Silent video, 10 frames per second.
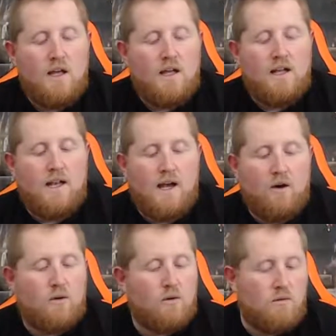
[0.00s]

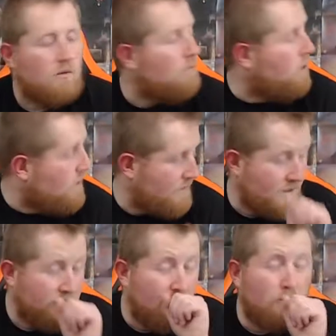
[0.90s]
Now,
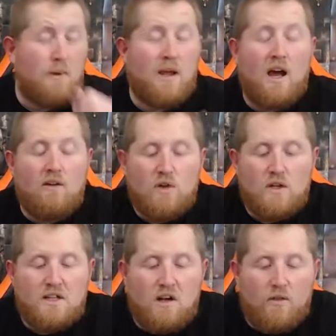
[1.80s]
excuse me, I've
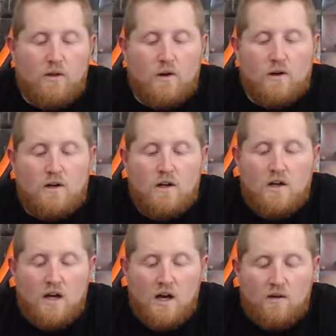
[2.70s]
looked at other
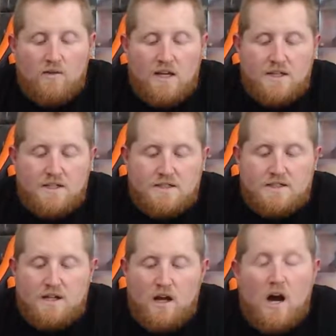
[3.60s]
of
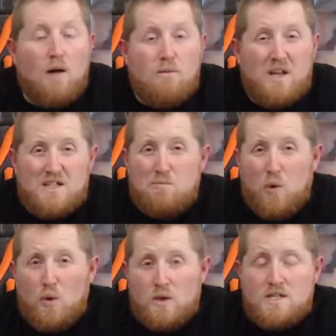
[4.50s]
these hobbyist
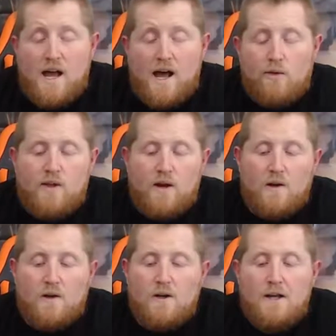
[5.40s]
boards out
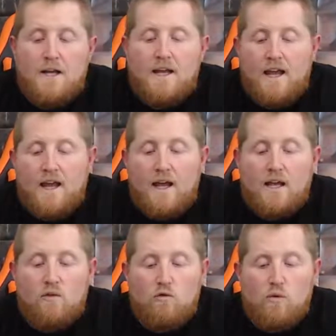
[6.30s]
there,
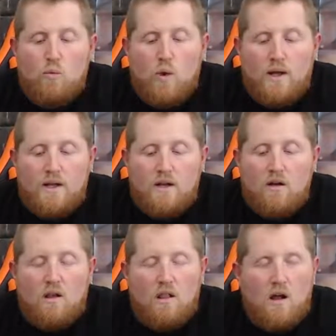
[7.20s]
and from what
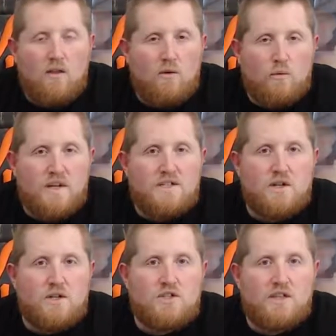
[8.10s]
a lot of the
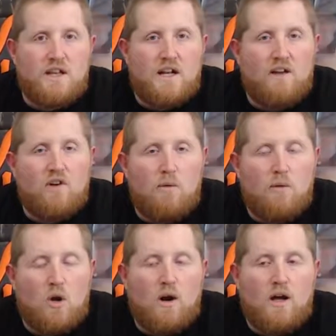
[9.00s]
research that I've come
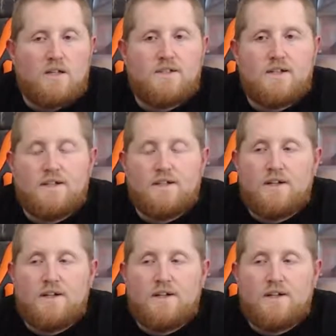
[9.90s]
across, and